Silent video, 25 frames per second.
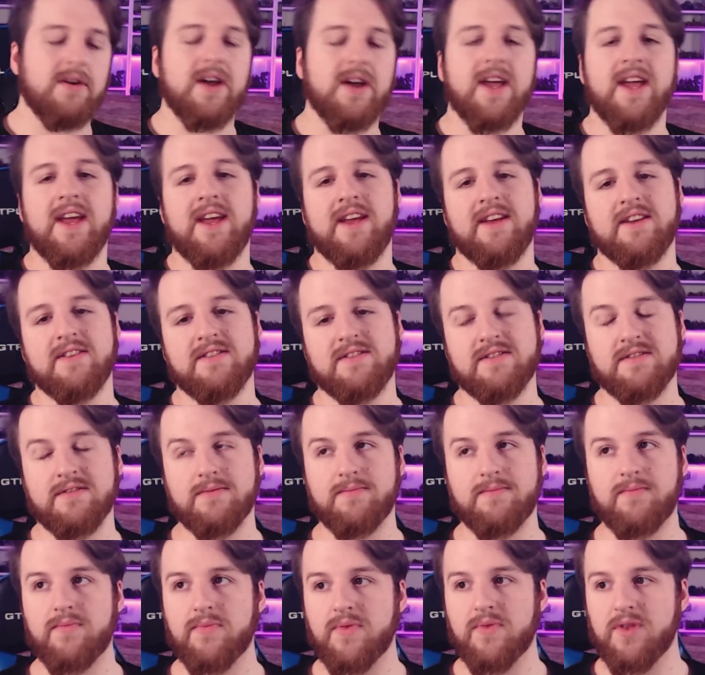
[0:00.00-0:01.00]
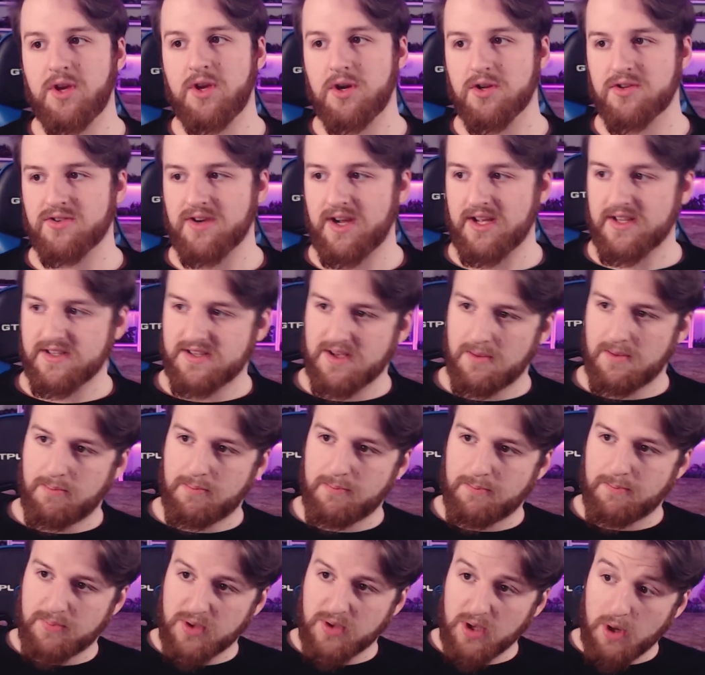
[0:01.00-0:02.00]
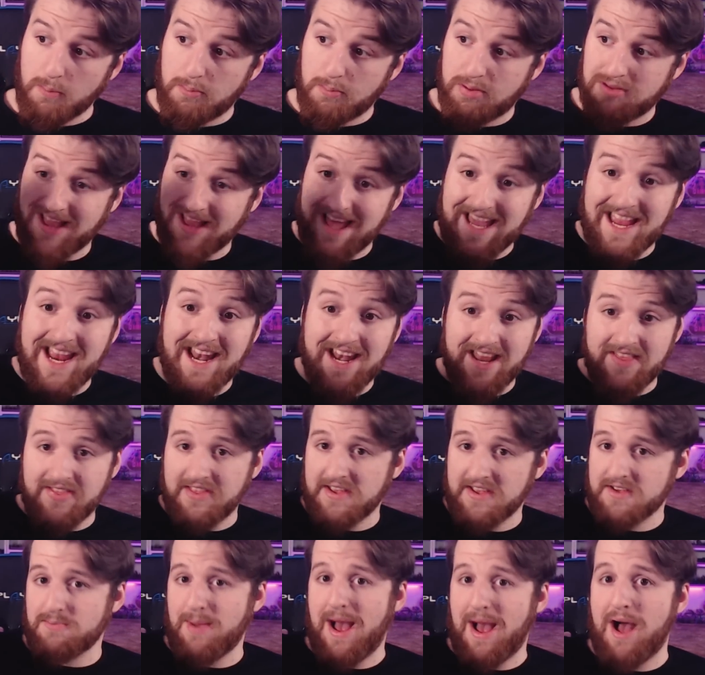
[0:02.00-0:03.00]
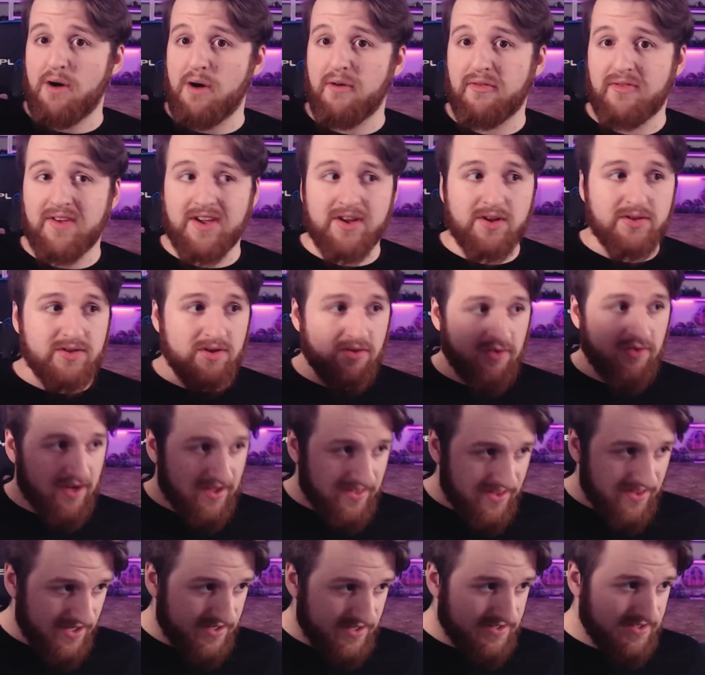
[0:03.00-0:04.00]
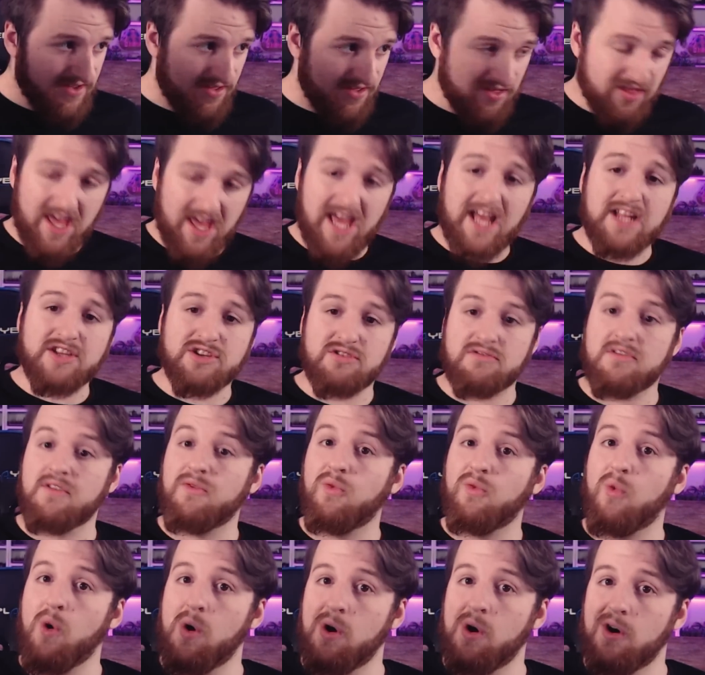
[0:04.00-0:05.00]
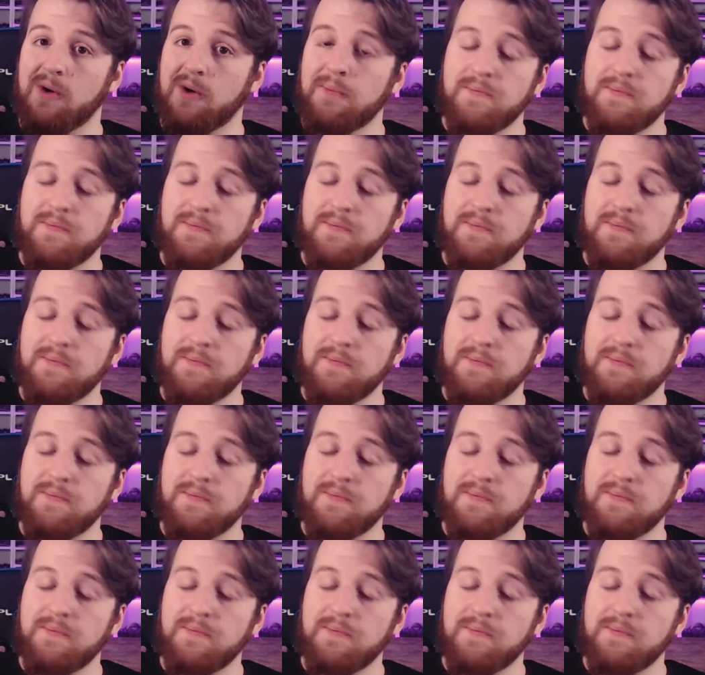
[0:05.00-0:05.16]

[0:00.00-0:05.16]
is you're playing in this battlefield or in this theatre of war,